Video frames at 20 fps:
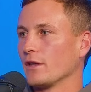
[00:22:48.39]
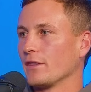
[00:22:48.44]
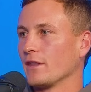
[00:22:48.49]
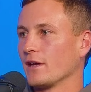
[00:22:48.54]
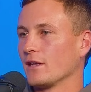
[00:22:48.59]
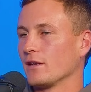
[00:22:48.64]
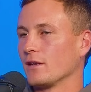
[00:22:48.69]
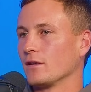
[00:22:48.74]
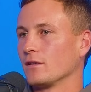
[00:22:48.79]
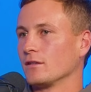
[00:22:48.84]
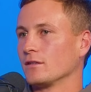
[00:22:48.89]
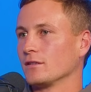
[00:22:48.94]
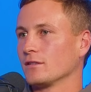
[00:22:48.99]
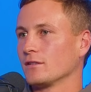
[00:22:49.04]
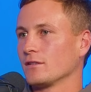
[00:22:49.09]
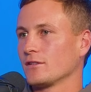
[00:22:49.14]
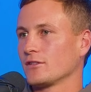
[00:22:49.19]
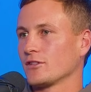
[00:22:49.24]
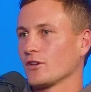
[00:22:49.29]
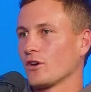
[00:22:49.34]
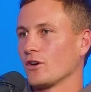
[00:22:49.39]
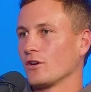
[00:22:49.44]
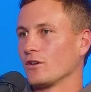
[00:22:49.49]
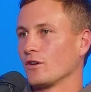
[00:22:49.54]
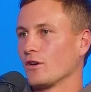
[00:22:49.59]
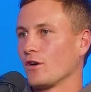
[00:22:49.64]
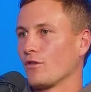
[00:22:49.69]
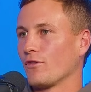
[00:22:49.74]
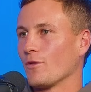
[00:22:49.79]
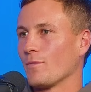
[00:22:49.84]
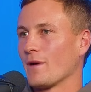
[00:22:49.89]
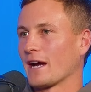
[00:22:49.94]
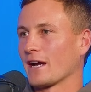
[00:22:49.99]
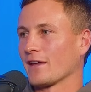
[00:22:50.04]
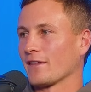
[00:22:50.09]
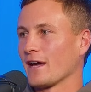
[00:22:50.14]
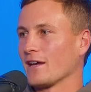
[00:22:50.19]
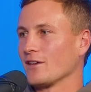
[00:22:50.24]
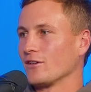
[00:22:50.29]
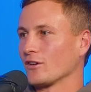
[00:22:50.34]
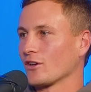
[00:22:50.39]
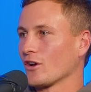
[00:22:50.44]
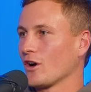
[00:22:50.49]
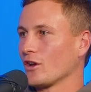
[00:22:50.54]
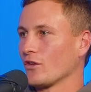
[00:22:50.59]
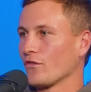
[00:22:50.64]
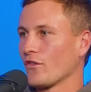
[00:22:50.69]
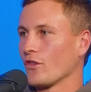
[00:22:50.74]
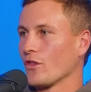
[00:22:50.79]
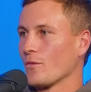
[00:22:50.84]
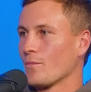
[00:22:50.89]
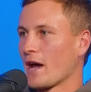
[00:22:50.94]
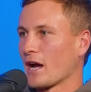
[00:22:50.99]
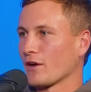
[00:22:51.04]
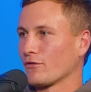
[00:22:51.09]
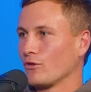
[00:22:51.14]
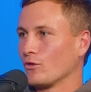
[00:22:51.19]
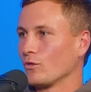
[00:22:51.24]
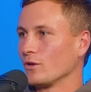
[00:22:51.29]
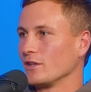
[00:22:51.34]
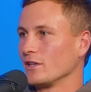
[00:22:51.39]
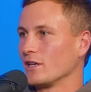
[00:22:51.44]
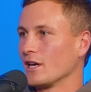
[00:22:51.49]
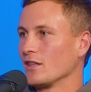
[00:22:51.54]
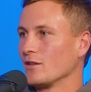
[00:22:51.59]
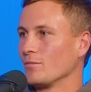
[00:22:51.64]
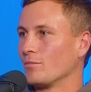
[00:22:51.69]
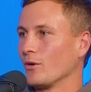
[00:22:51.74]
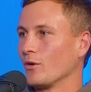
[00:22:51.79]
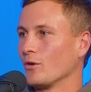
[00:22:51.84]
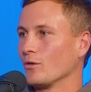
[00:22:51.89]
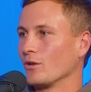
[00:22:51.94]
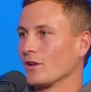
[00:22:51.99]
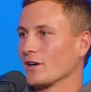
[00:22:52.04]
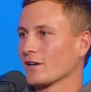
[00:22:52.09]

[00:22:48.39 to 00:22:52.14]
And then so off the back of that, you're kind of on the back foot when you get the ball.